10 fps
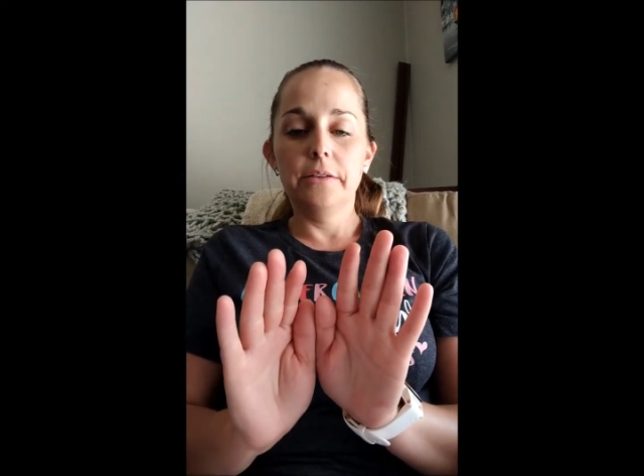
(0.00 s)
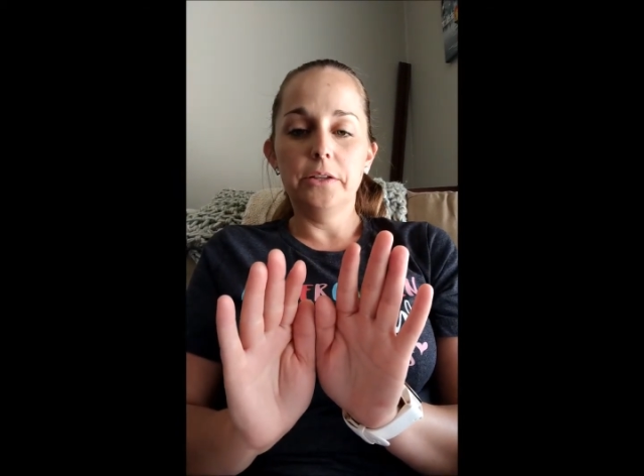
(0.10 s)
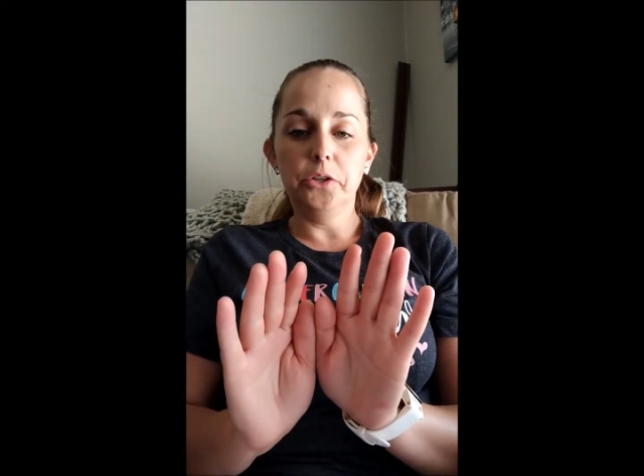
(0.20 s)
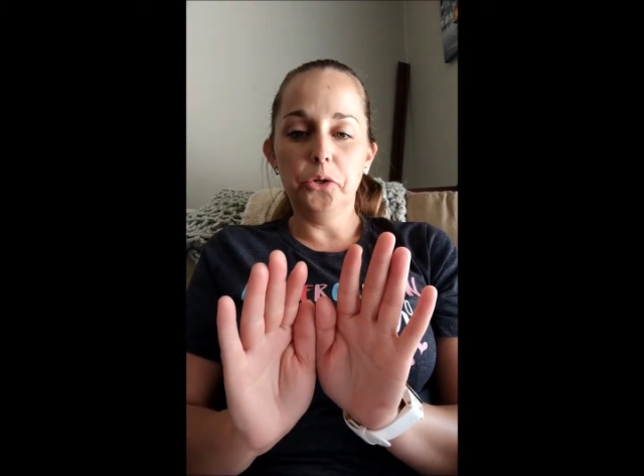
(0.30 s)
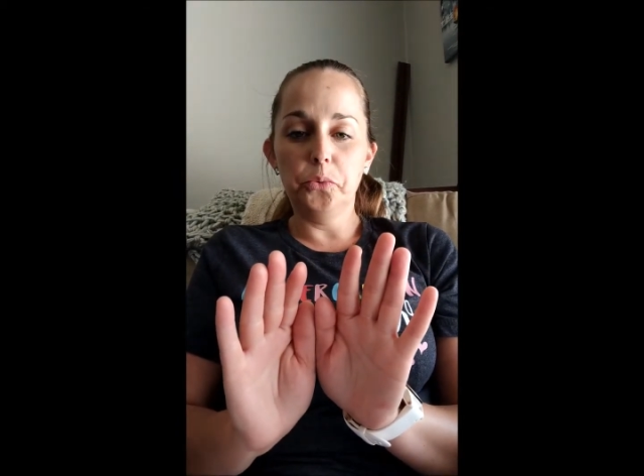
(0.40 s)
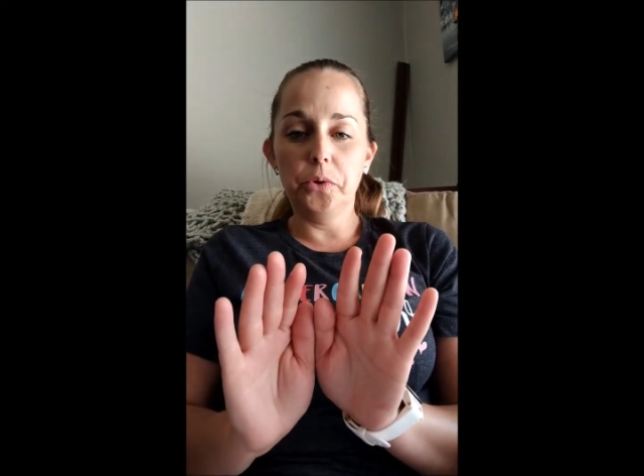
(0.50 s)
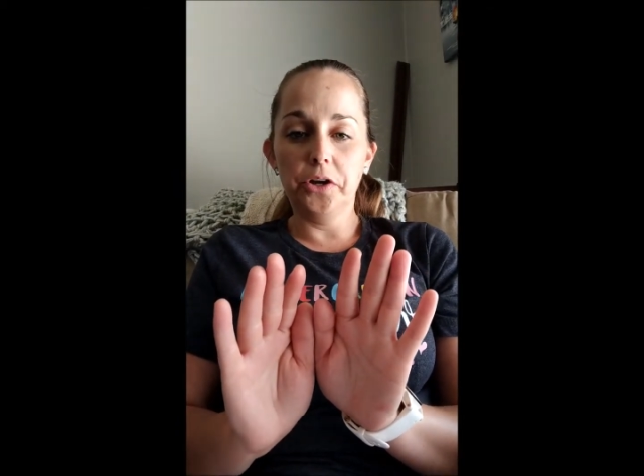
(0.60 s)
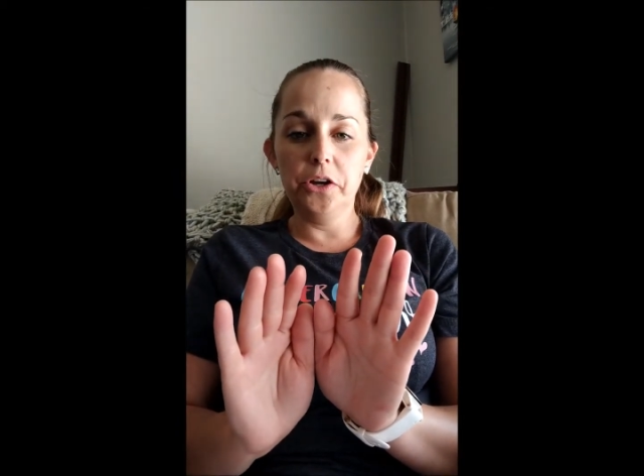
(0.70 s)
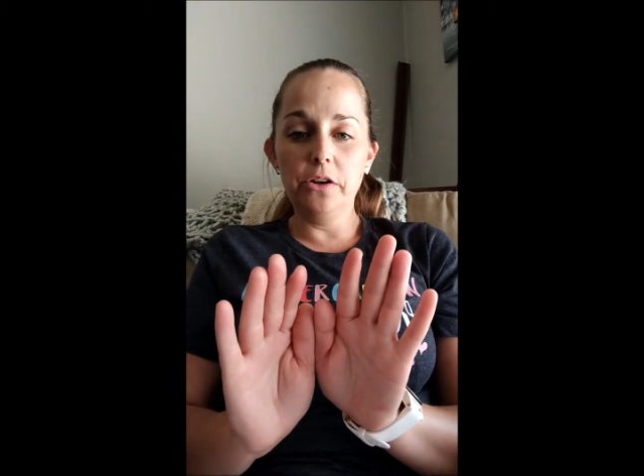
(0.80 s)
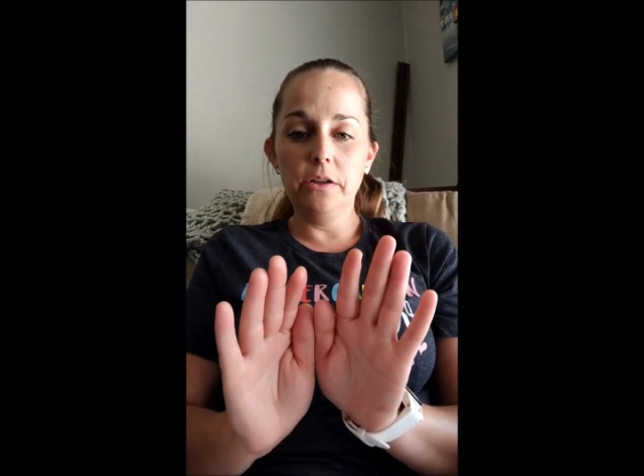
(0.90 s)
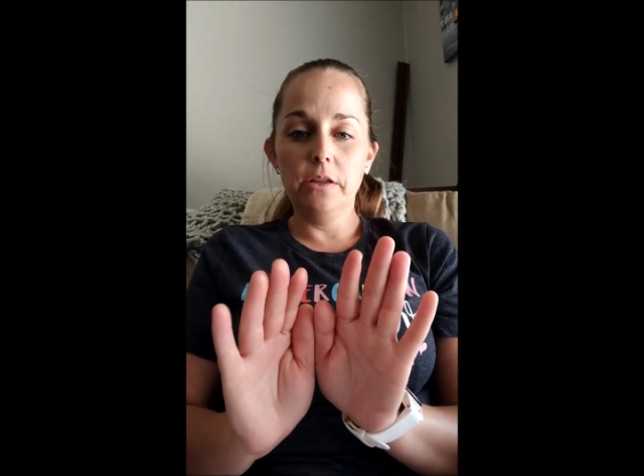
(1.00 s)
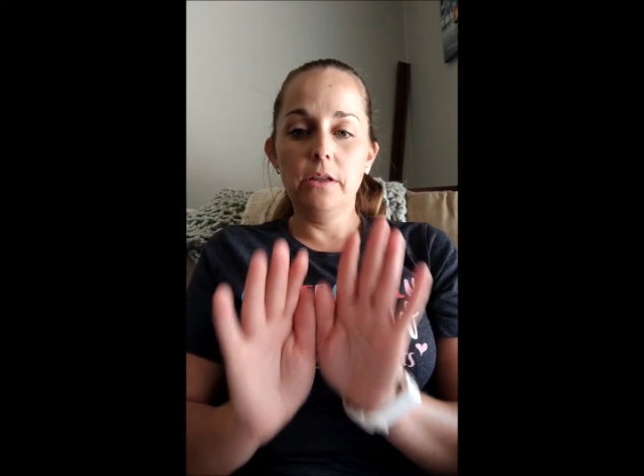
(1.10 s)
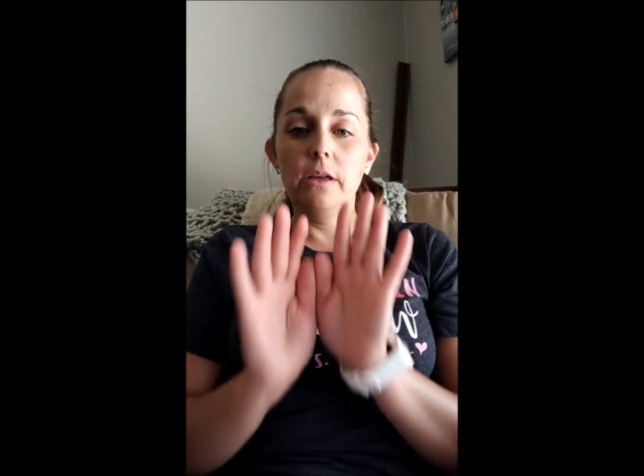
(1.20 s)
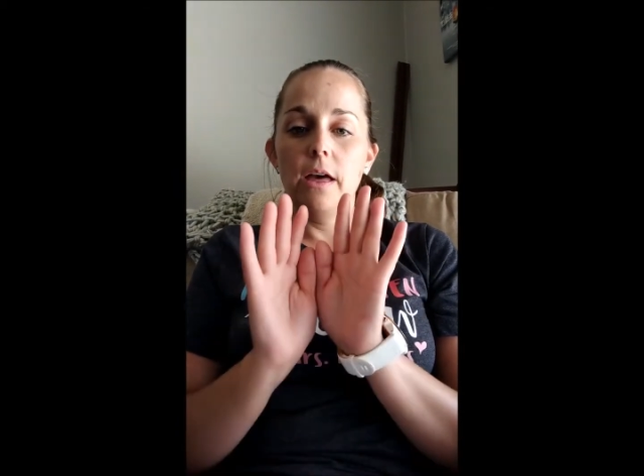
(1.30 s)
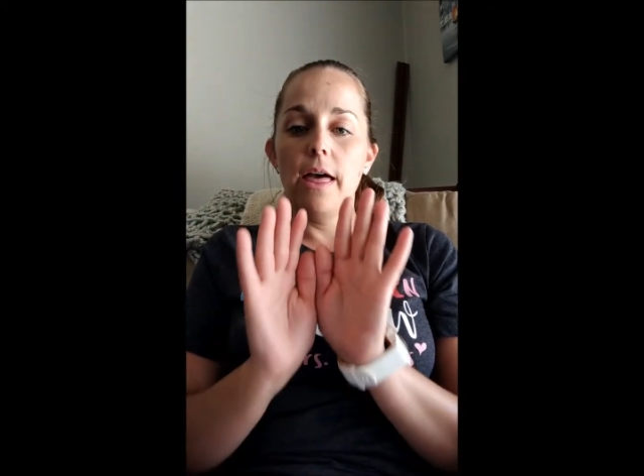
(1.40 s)
New word,
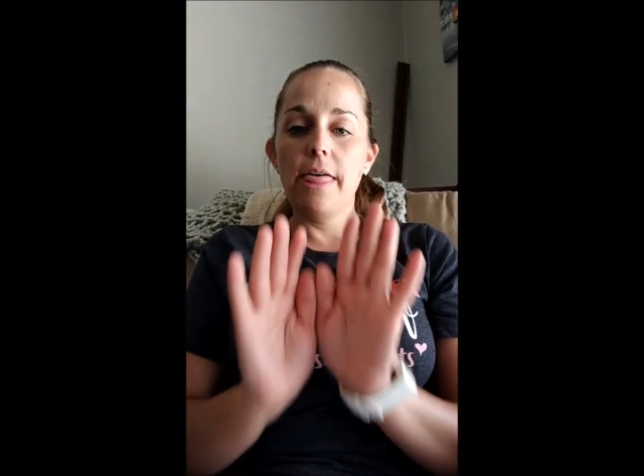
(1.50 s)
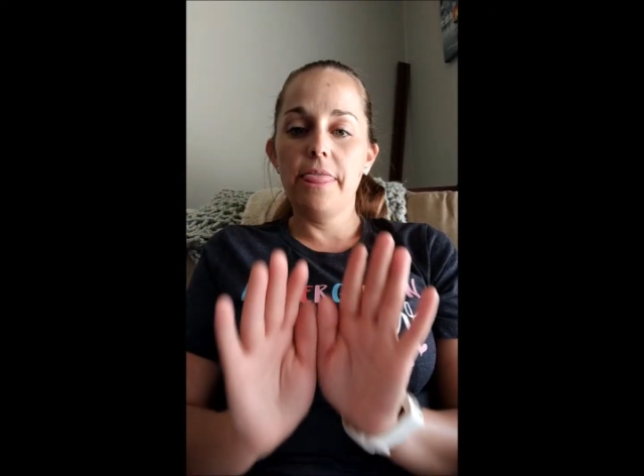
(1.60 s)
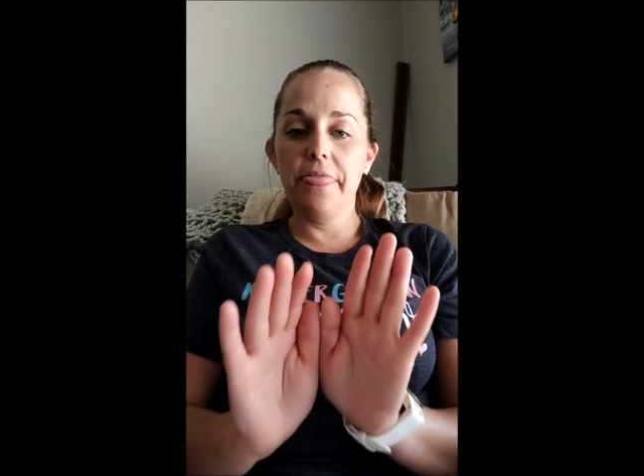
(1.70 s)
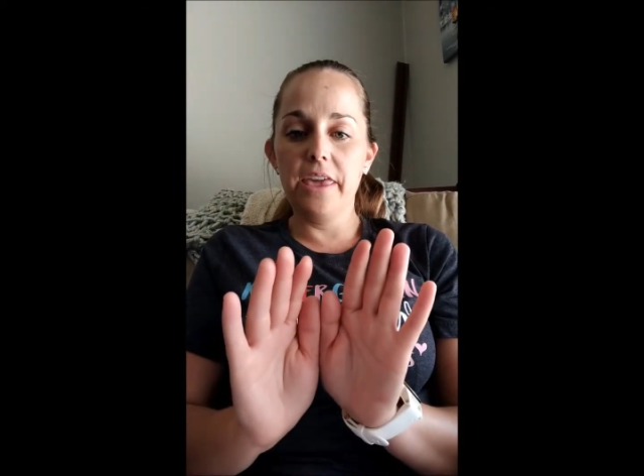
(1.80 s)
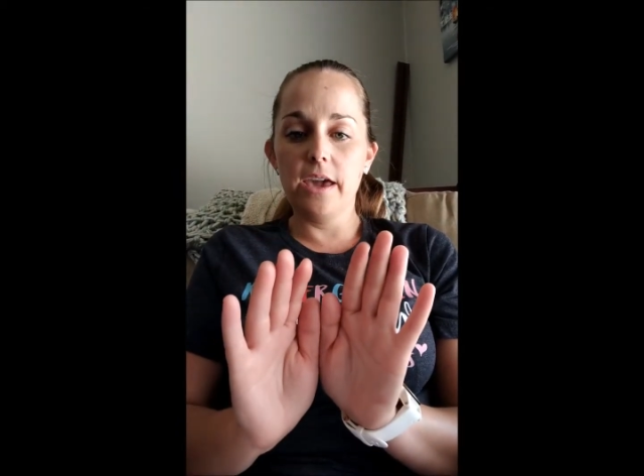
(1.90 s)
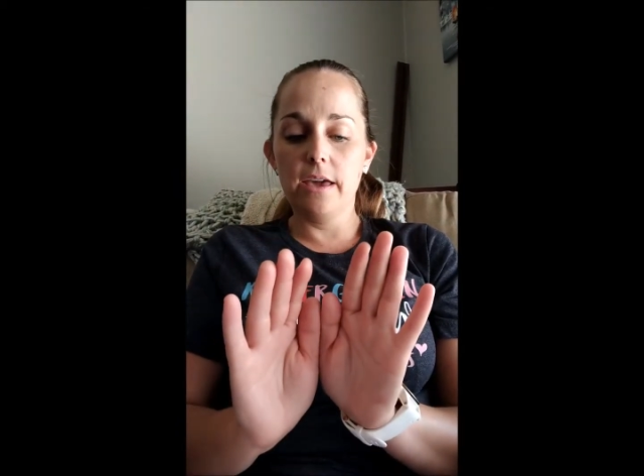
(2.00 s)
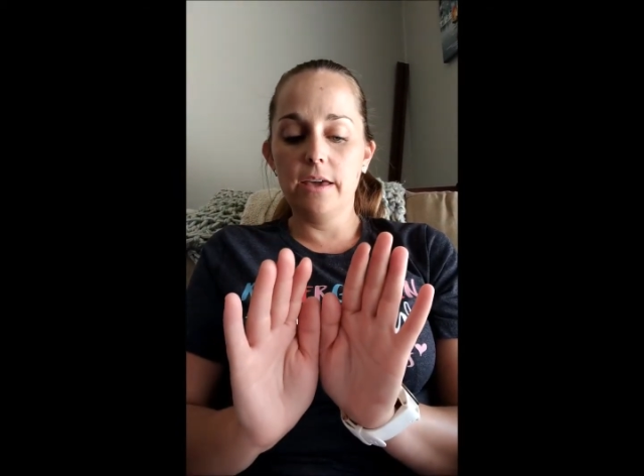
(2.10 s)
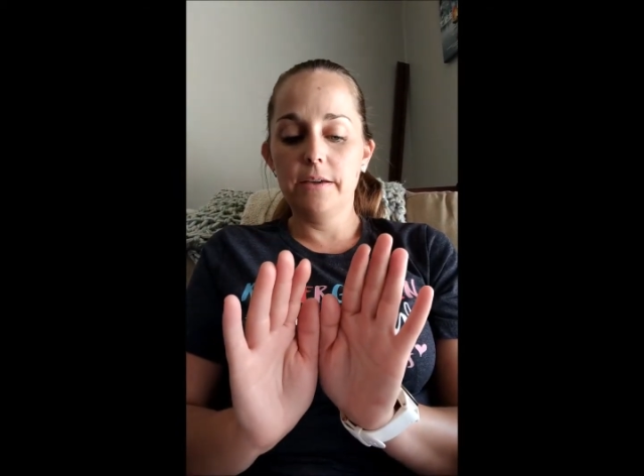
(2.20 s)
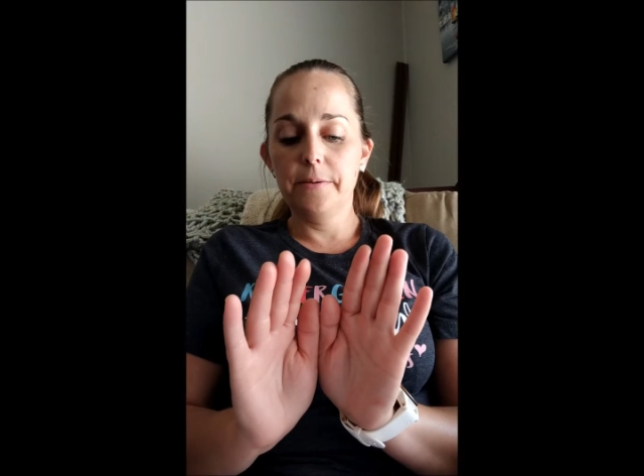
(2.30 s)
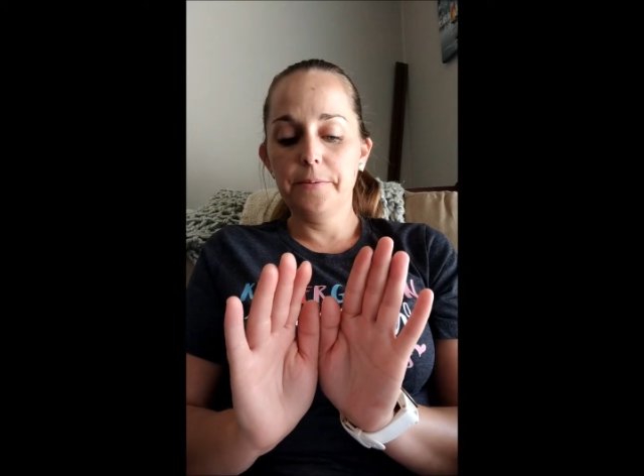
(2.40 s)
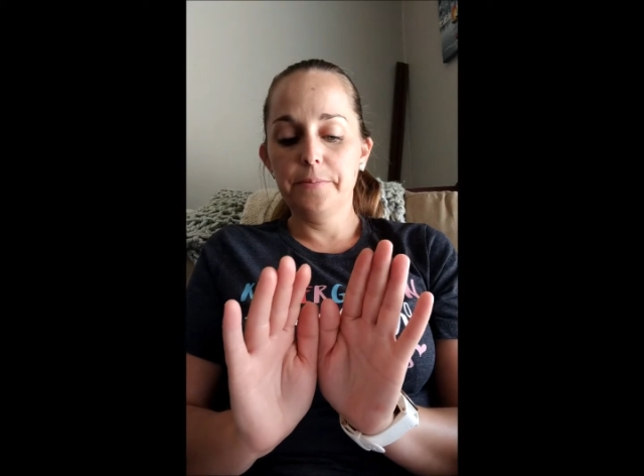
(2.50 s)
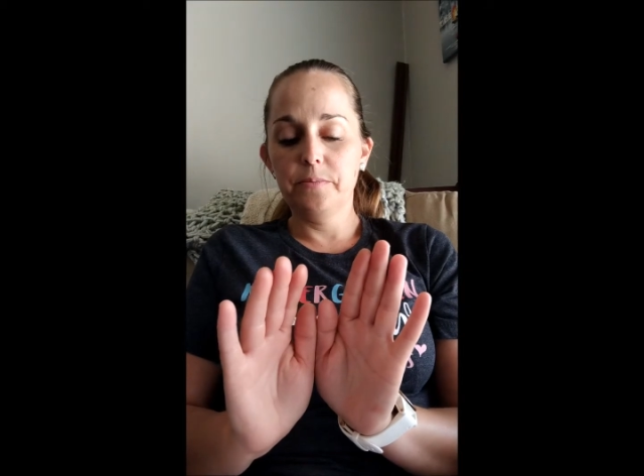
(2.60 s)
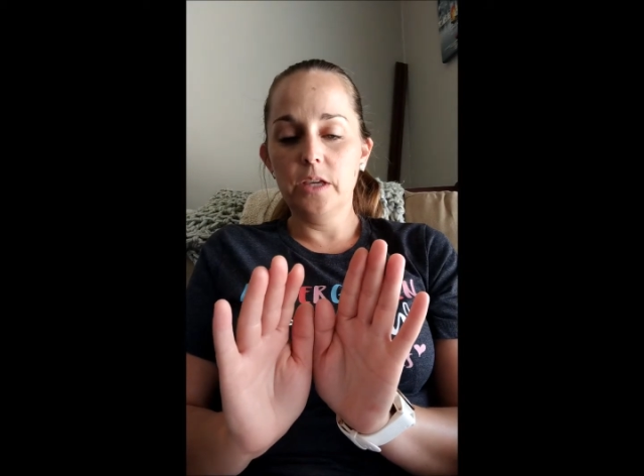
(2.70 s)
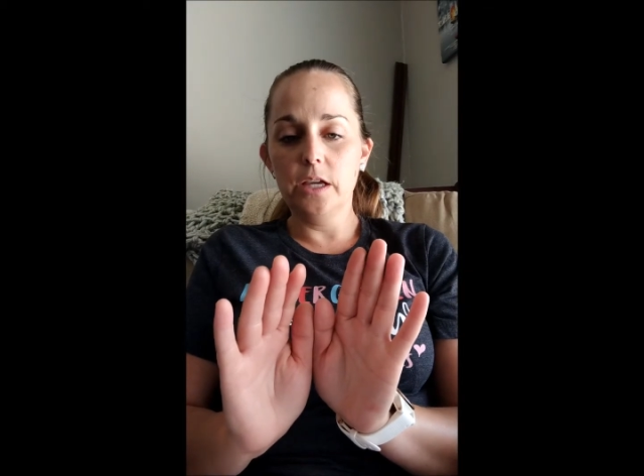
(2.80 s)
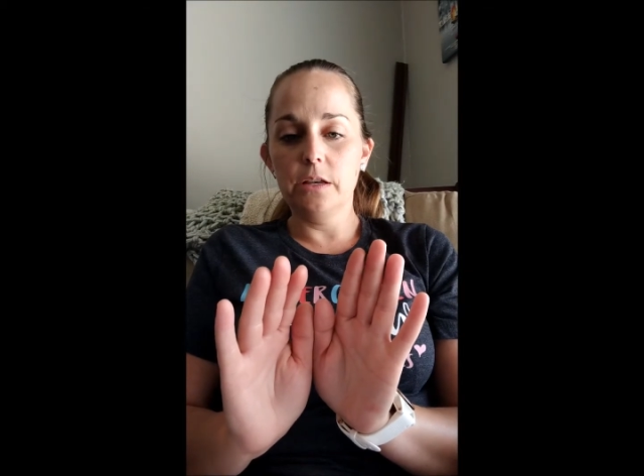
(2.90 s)
thick.
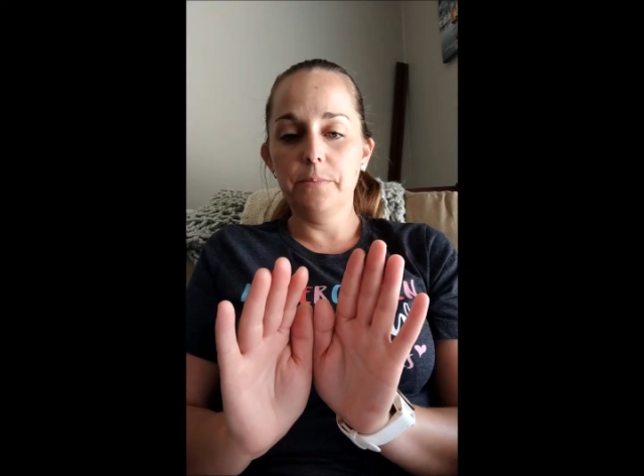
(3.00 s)
Good.